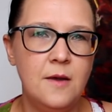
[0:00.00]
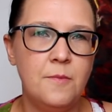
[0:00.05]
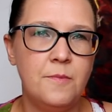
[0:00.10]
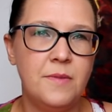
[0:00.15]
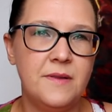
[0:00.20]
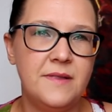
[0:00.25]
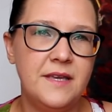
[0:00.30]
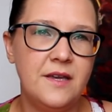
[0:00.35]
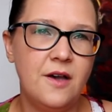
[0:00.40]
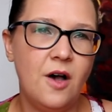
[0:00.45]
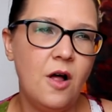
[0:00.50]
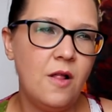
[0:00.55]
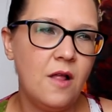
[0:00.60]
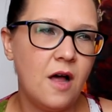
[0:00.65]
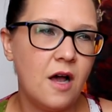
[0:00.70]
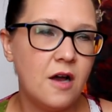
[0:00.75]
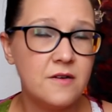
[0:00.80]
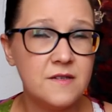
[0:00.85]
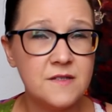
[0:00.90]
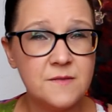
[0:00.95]
But they all
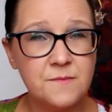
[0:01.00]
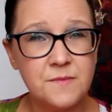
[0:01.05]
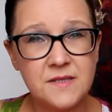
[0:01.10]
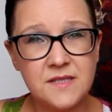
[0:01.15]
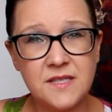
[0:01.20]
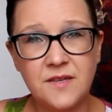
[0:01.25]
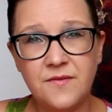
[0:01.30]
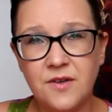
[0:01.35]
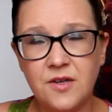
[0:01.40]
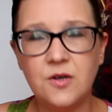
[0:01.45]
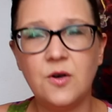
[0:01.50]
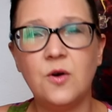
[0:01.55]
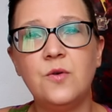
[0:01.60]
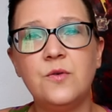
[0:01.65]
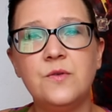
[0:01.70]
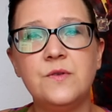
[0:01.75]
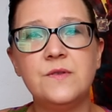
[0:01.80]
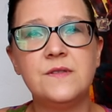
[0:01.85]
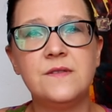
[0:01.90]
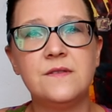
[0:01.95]
are specific
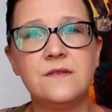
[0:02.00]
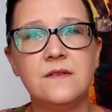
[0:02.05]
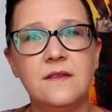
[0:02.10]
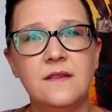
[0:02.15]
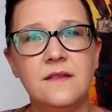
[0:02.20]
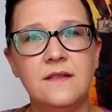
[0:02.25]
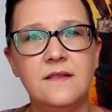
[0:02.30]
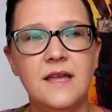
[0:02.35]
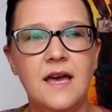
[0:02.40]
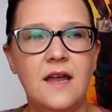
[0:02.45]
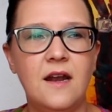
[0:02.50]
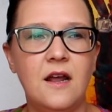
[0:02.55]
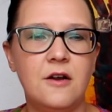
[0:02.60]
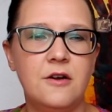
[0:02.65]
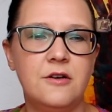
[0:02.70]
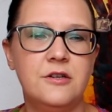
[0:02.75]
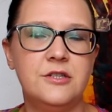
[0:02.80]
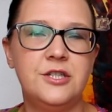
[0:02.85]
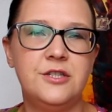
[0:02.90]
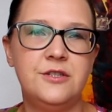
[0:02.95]
goals that
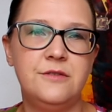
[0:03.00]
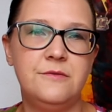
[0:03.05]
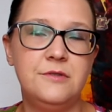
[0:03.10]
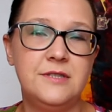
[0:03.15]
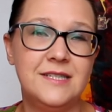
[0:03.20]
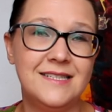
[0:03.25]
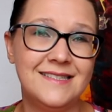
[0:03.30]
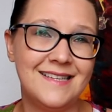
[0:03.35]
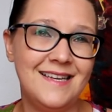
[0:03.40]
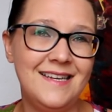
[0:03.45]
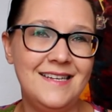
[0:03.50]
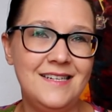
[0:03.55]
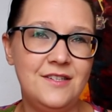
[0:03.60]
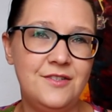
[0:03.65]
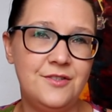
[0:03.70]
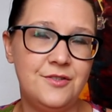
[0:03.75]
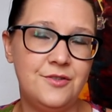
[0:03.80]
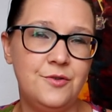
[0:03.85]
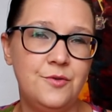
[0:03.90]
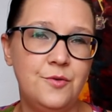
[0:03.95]
are designed
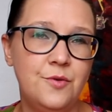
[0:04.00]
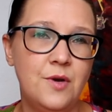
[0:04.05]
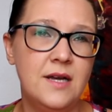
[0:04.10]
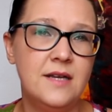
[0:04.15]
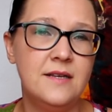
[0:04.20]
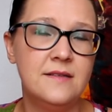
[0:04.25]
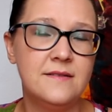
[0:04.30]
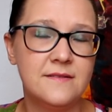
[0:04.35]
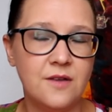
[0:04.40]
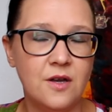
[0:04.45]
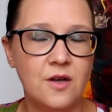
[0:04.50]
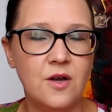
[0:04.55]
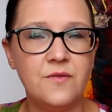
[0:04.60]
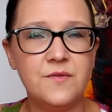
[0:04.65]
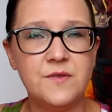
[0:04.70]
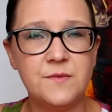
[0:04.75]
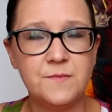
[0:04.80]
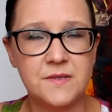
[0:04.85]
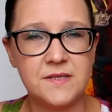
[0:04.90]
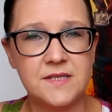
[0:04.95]
to
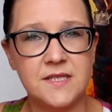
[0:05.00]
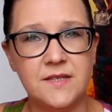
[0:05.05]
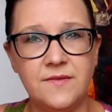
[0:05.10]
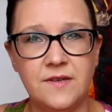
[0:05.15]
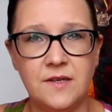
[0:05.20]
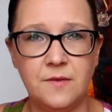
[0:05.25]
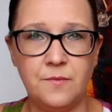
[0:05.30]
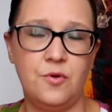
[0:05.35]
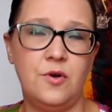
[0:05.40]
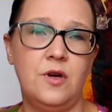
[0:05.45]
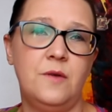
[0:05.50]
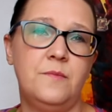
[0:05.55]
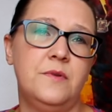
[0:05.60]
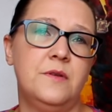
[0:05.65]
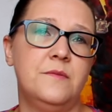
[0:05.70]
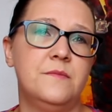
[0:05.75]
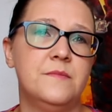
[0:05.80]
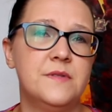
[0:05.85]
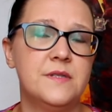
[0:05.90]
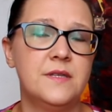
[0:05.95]
solve specific
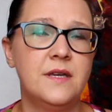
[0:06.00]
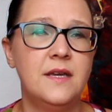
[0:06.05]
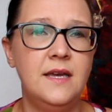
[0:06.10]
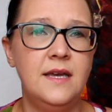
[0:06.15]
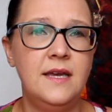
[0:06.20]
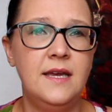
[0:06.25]
problems.